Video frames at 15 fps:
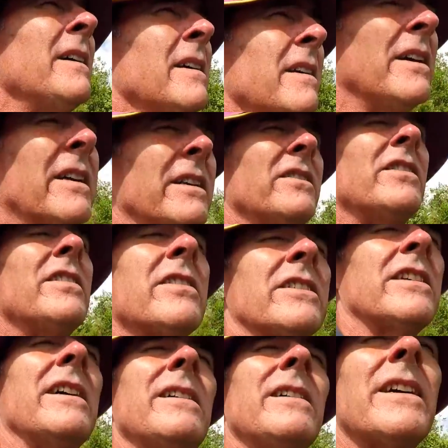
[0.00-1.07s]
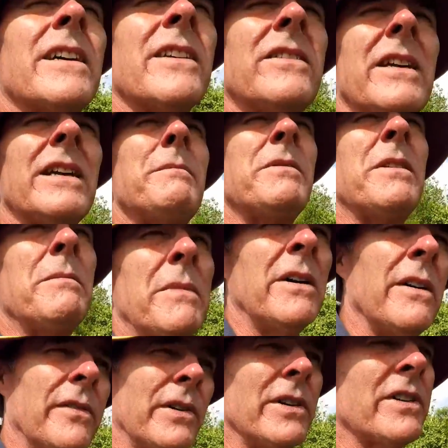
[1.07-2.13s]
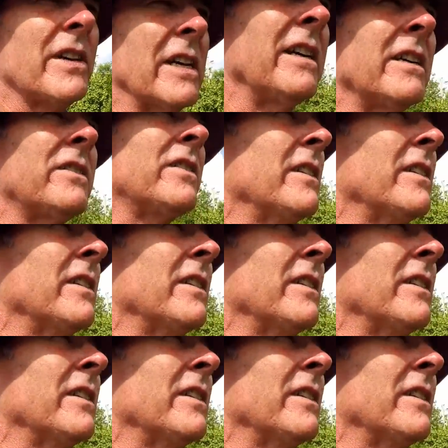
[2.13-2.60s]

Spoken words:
You can just tell the contempt in my voice, can't